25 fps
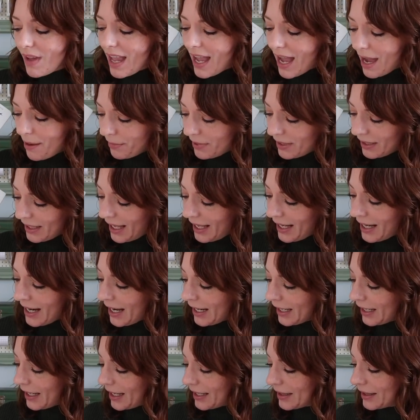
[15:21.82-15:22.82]
I'm glad
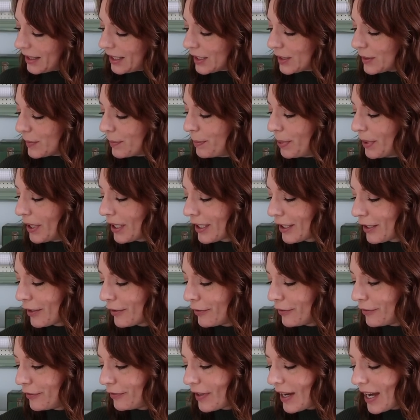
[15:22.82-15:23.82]
I got this book.
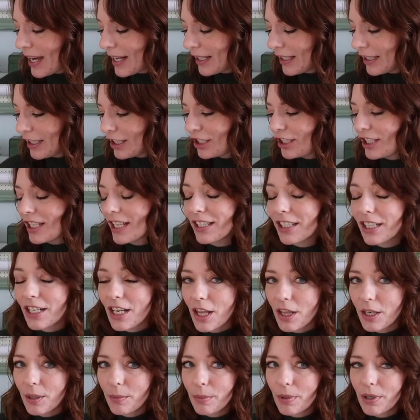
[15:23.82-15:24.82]
Finally, she has
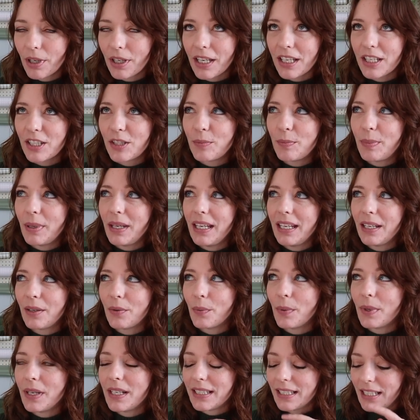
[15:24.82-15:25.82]
another book. It's pink.
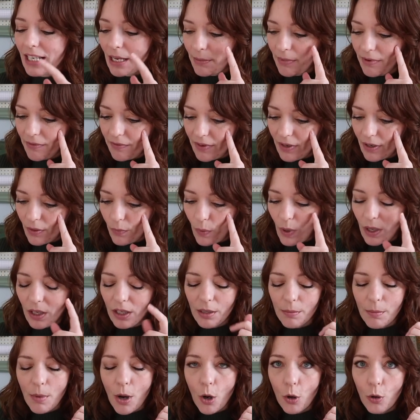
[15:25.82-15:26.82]
What is the name of it?
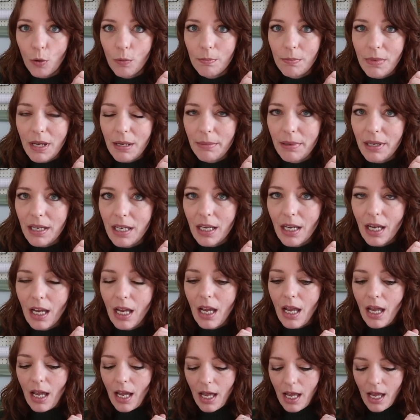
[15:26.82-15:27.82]
Welcome Home, maybe?
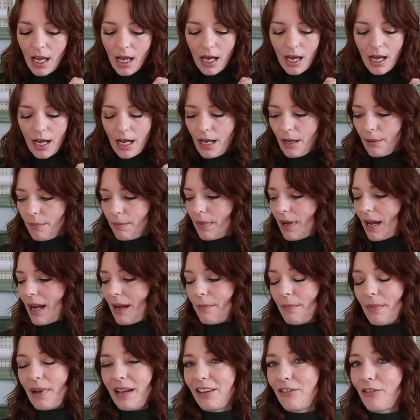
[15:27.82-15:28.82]
Um, I
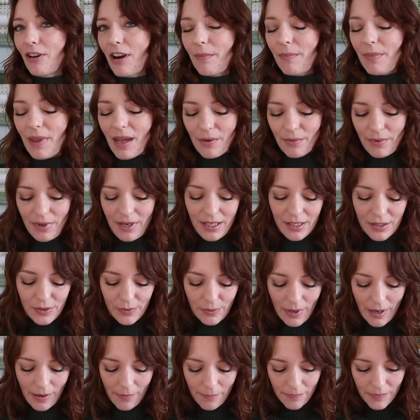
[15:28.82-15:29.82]
might grab that one as
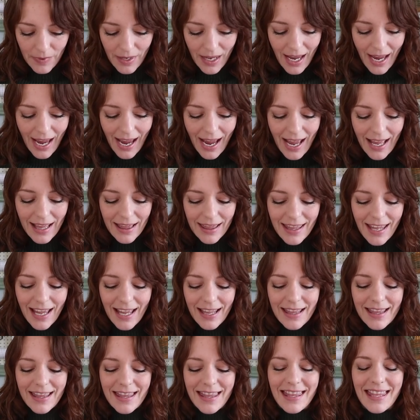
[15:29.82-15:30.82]
well. And
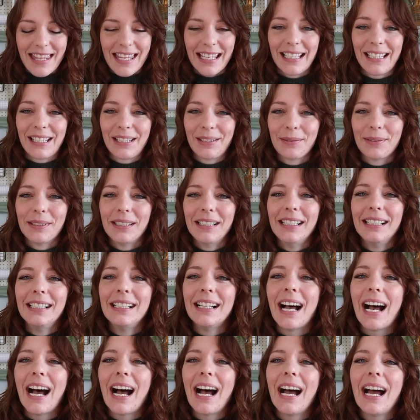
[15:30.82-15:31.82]
then this one
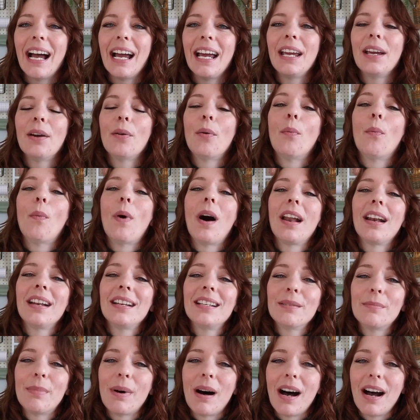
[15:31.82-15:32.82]
I wanted
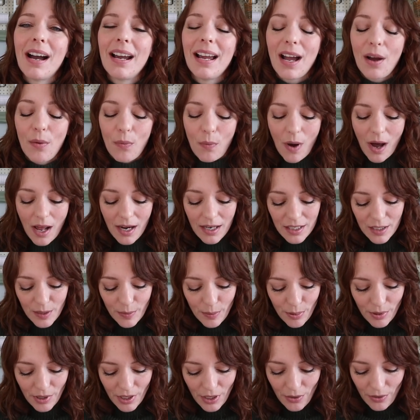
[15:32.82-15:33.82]
to buy. I wanted to
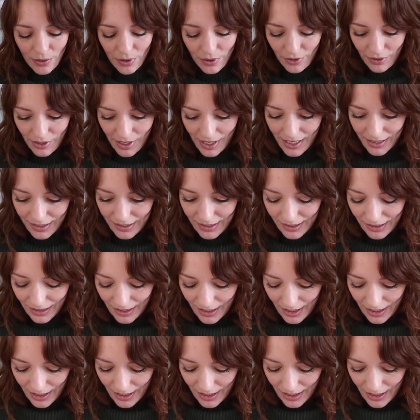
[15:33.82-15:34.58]
pre-order it,